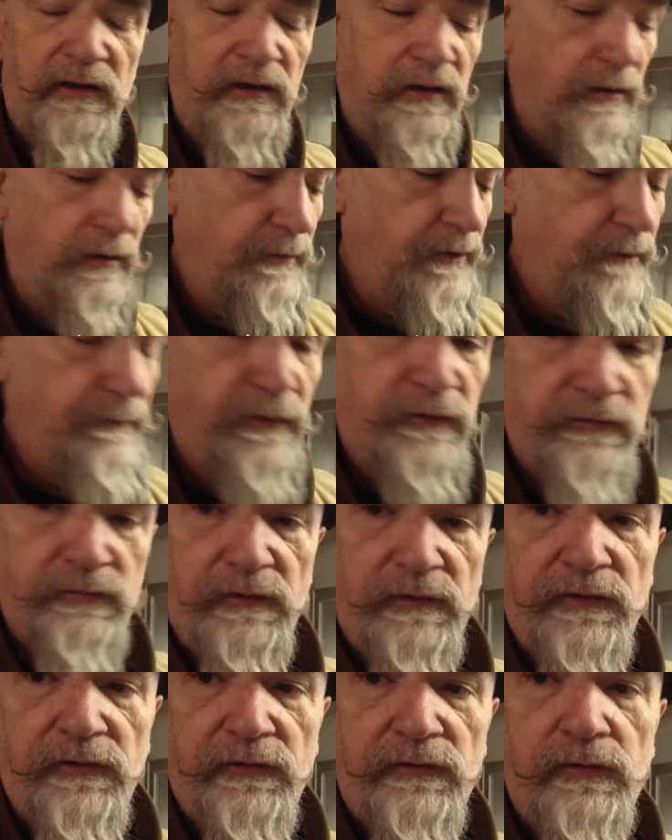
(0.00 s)
little bit
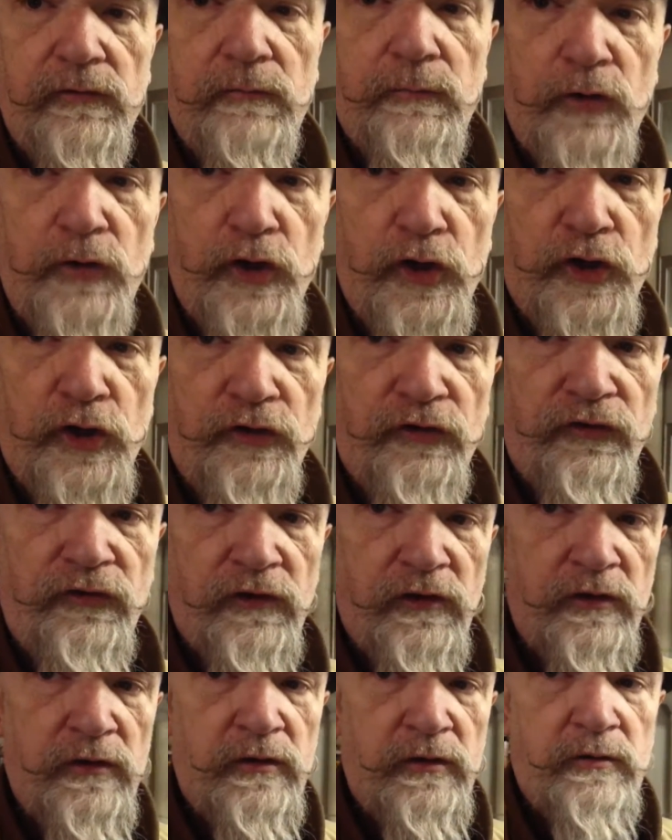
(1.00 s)
between the 2 burners,
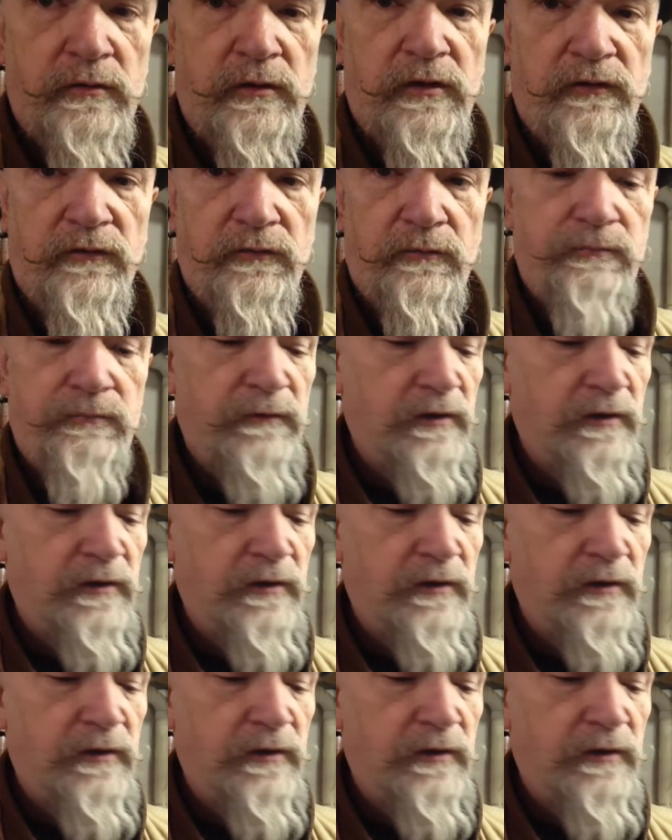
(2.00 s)
because